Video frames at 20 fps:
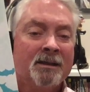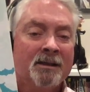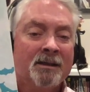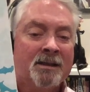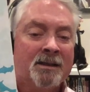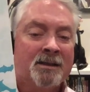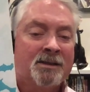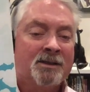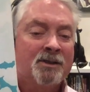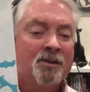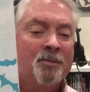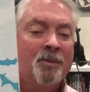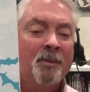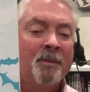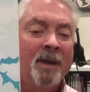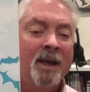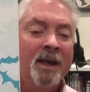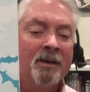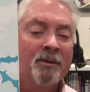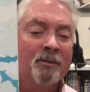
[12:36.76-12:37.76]

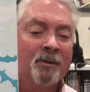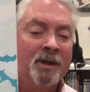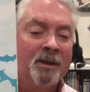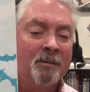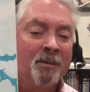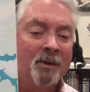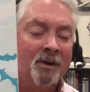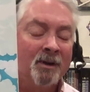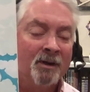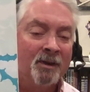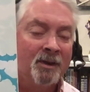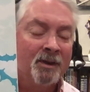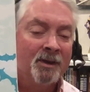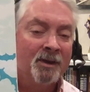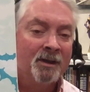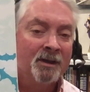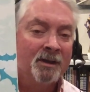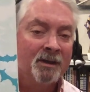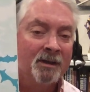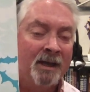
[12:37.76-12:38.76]
Superman Rebirth.
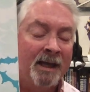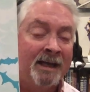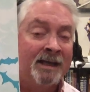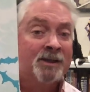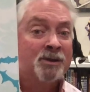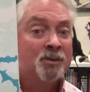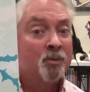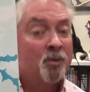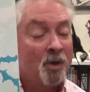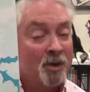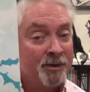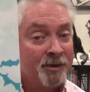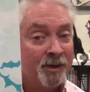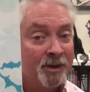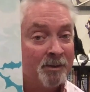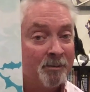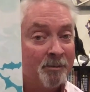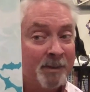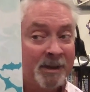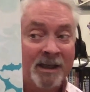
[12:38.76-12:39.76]
And it's worth
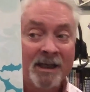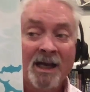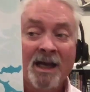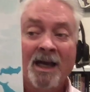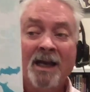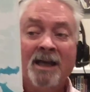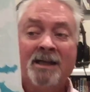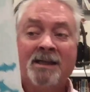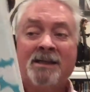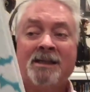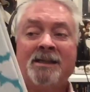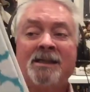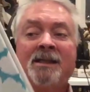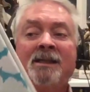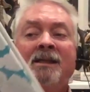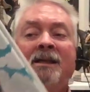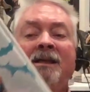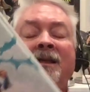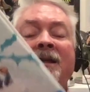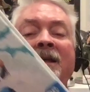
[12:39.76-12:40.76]
it, because
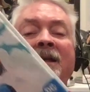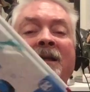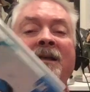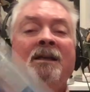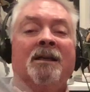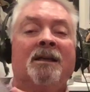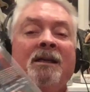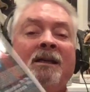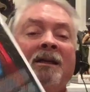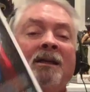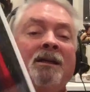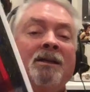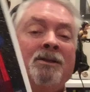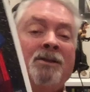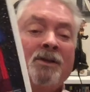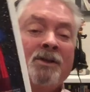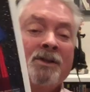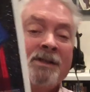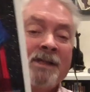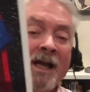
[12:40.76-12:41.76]

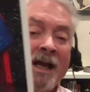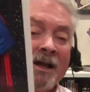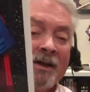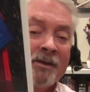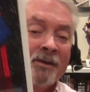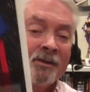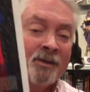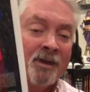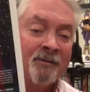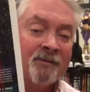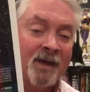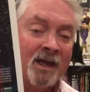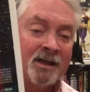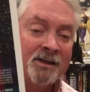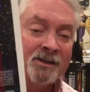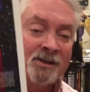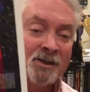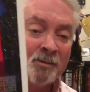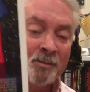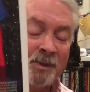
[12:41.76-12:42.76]
turns out they've got a
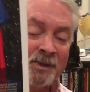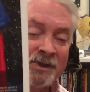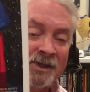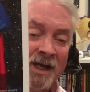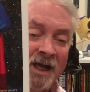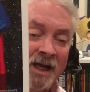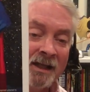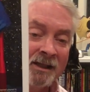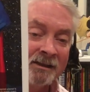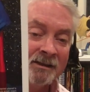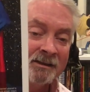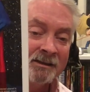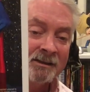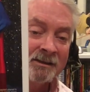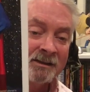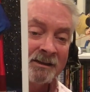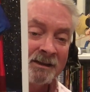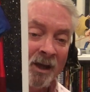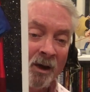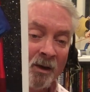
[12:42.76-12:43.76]
super son,
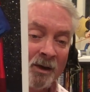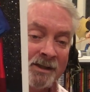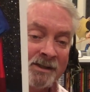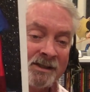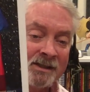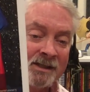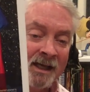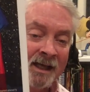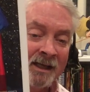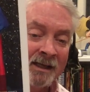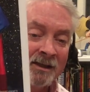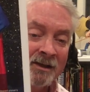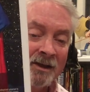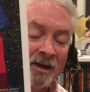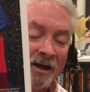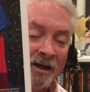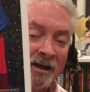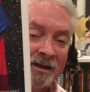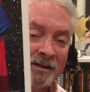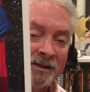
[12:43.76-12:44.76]
Lois and
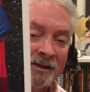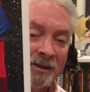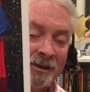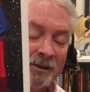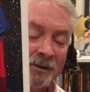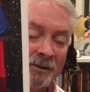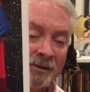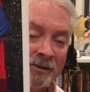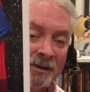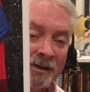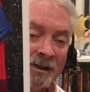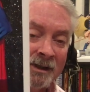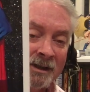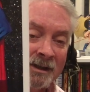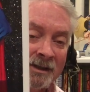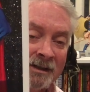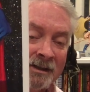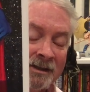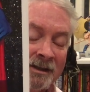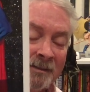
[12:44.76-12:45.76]
Clark do.
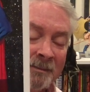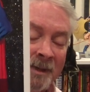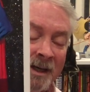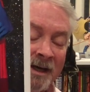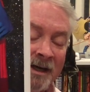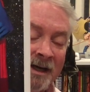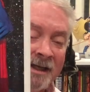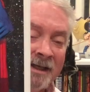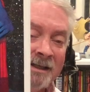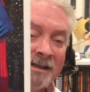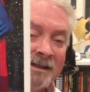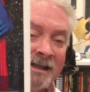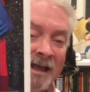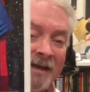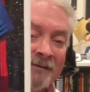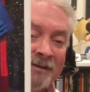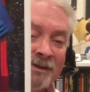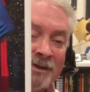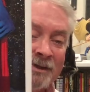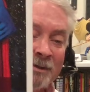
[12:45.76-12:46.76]
They're married, they
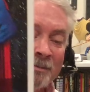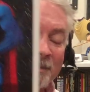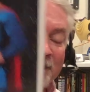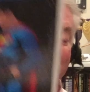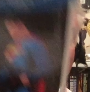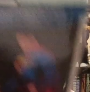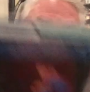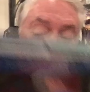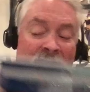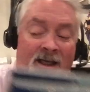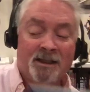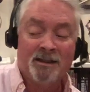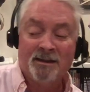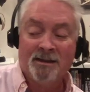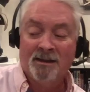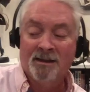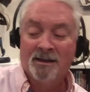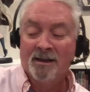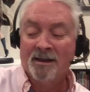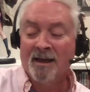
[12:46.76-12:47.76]
have a super son,
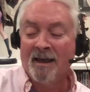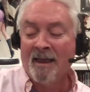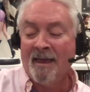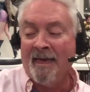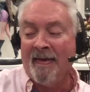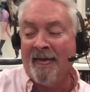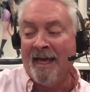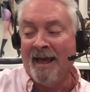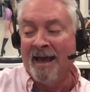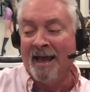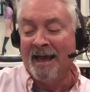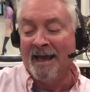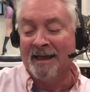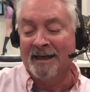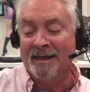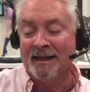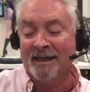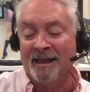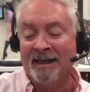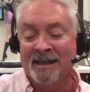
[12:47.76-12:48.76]

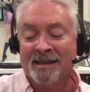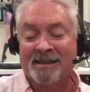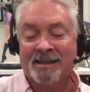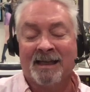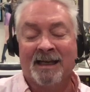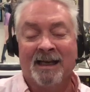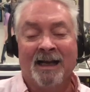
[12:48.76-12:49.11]
and it's